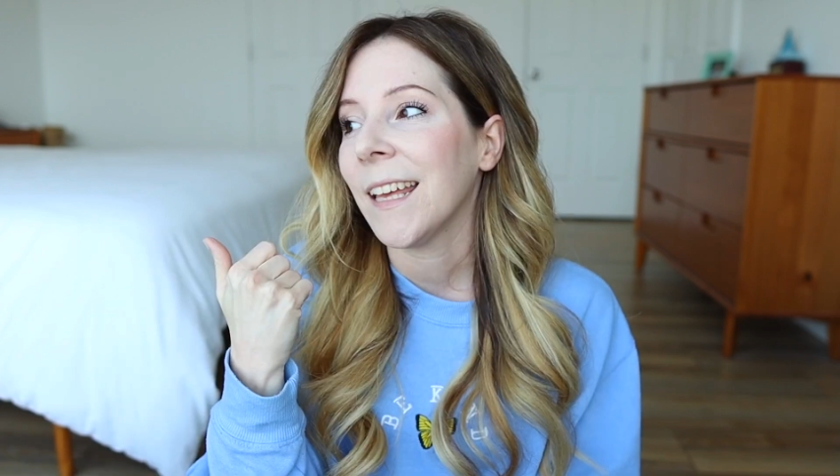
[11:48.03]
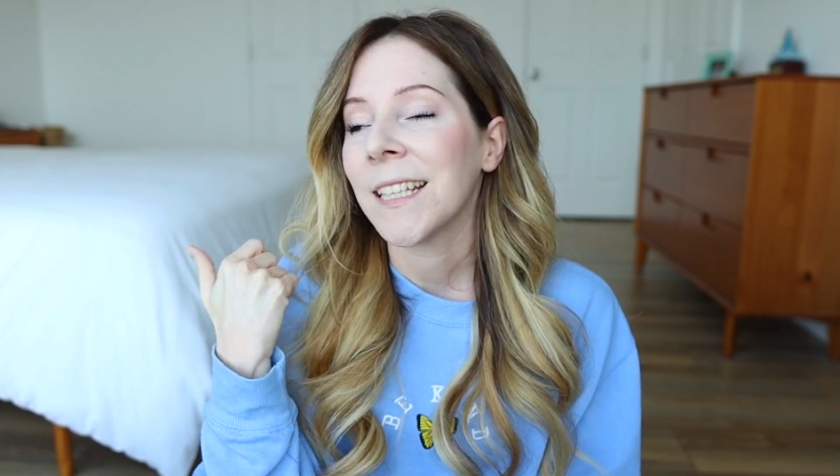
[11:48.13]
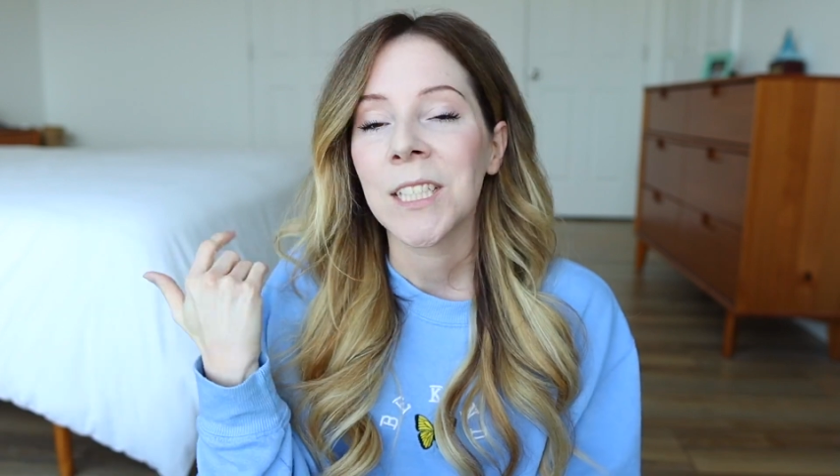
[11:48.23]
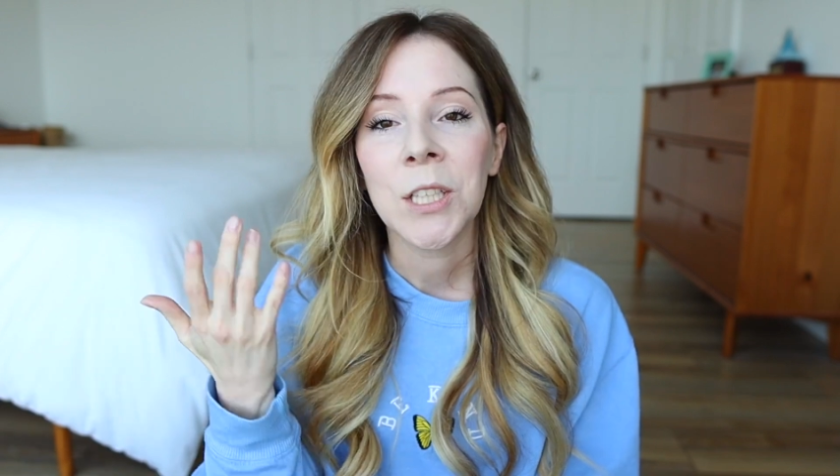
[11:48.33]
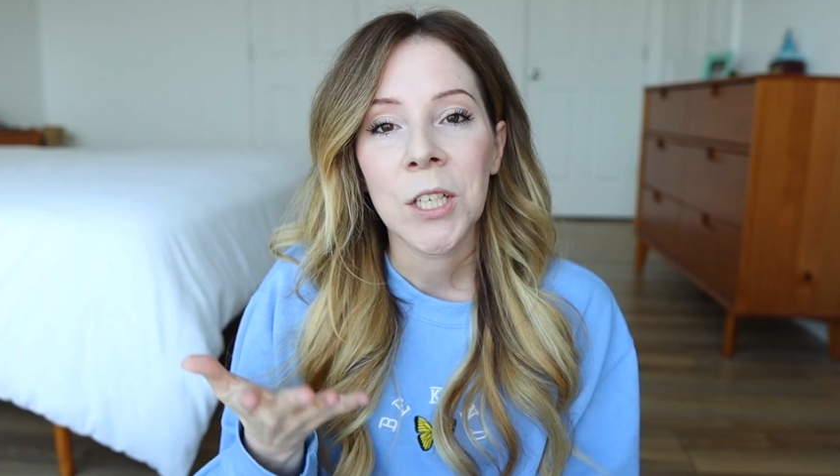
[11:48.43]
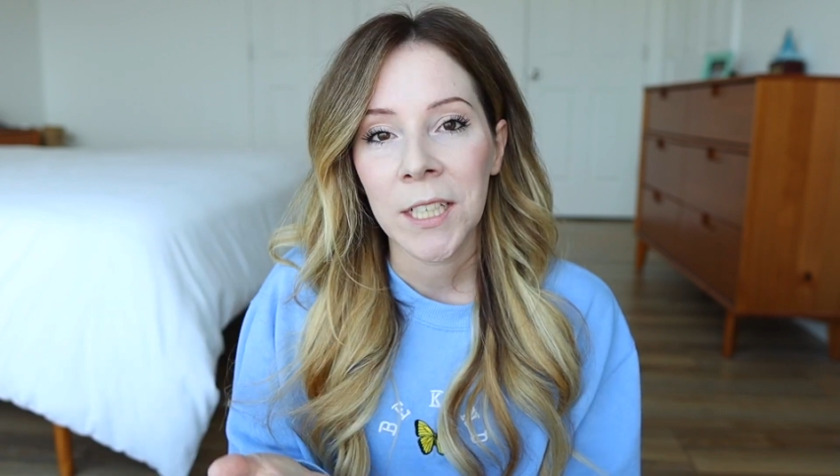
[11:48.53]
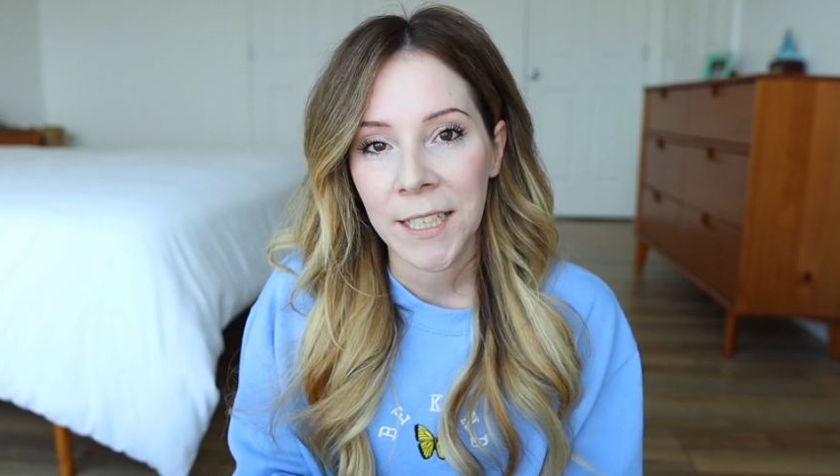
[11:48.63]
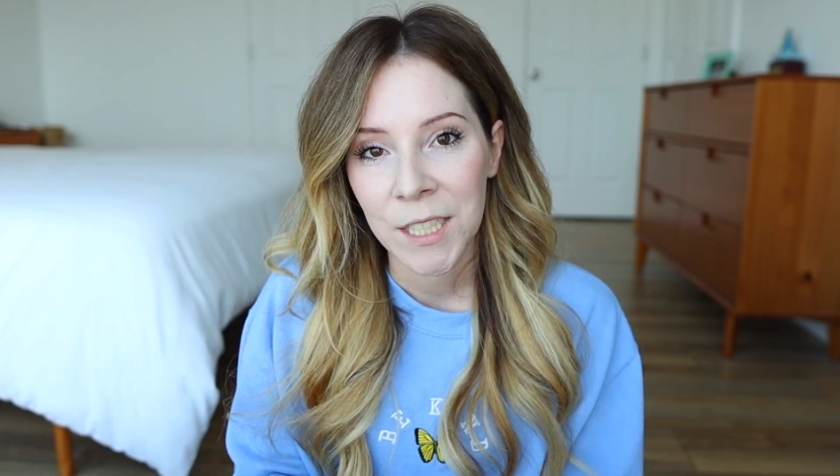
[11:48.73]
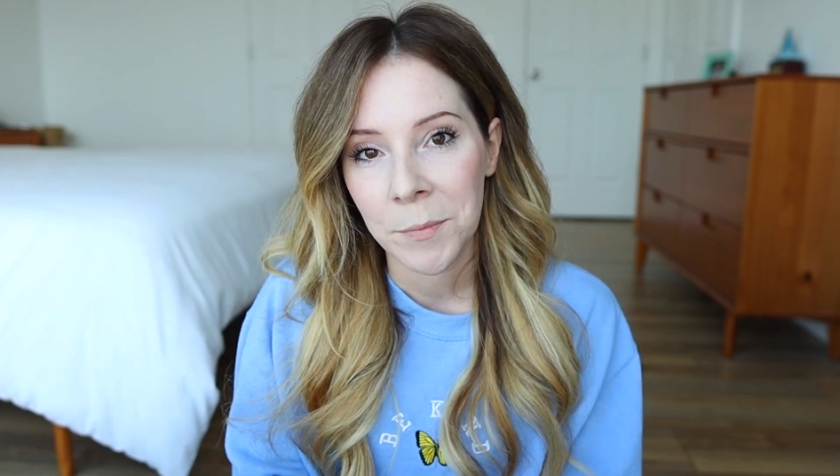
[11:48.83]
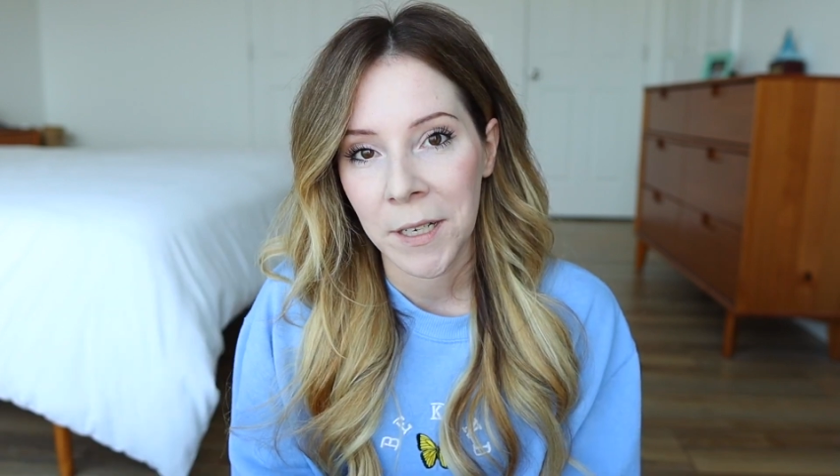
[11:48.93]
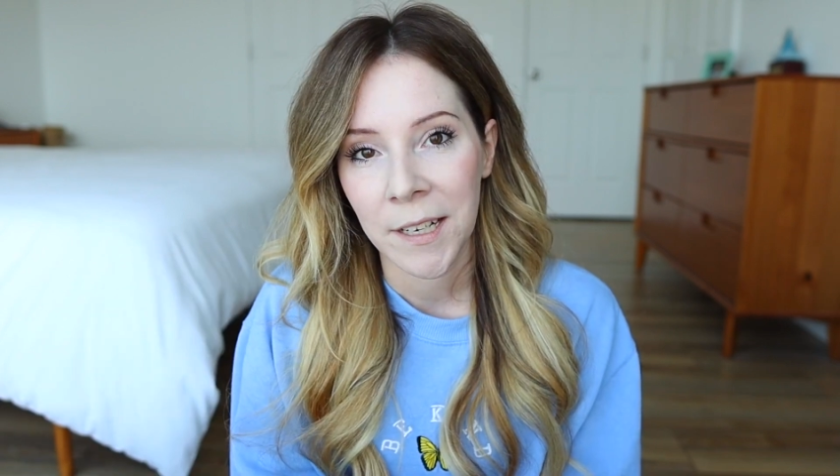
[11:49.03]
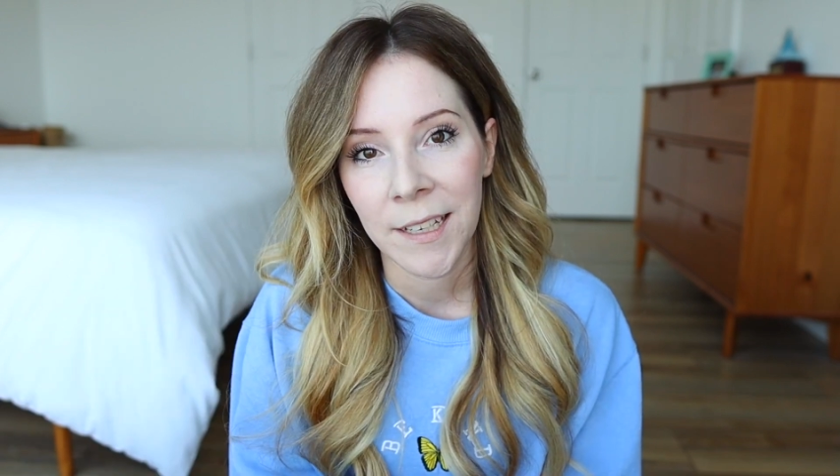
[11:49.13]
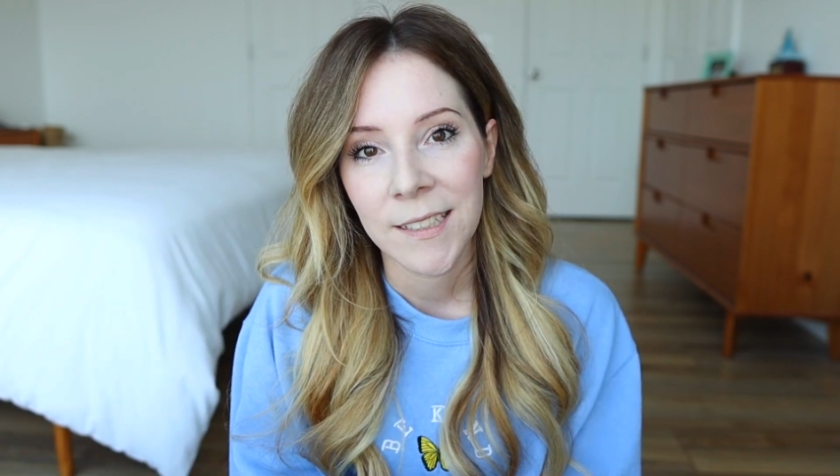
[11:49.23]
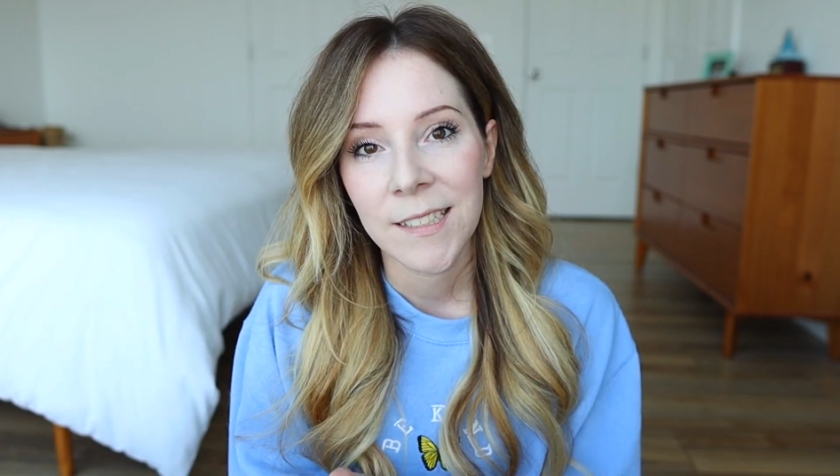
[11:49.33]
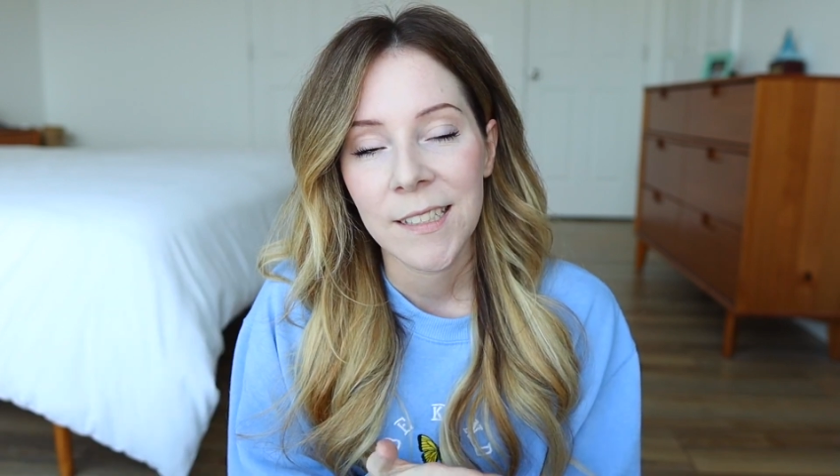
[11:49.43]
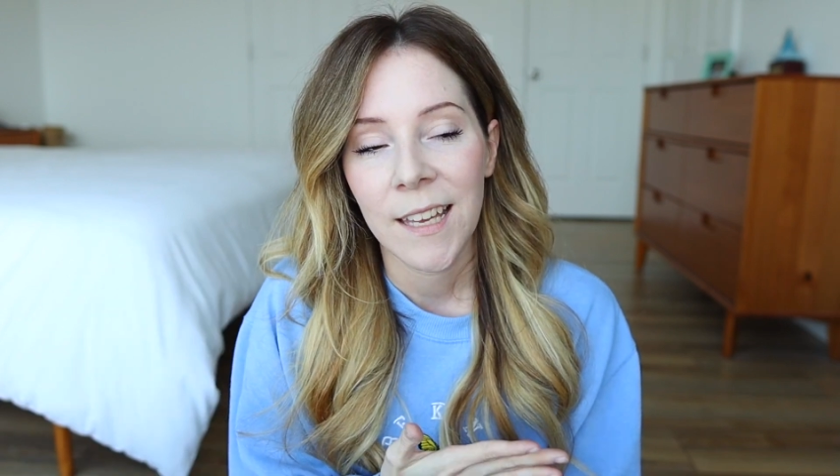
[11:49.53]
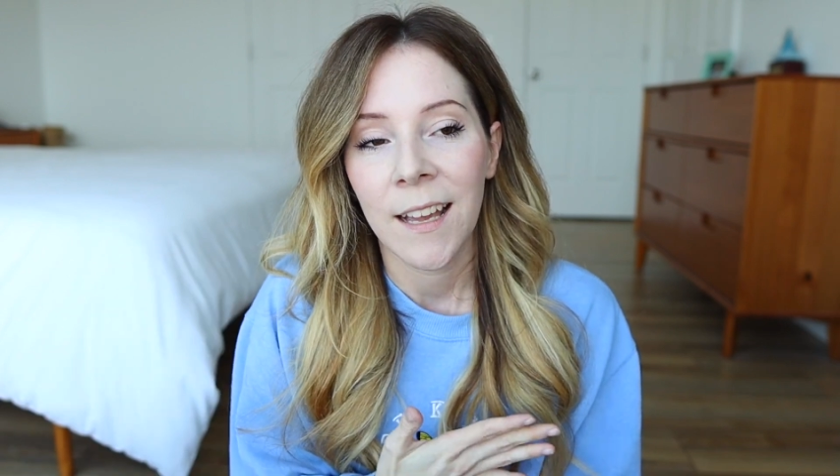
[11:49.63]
It's a learning experience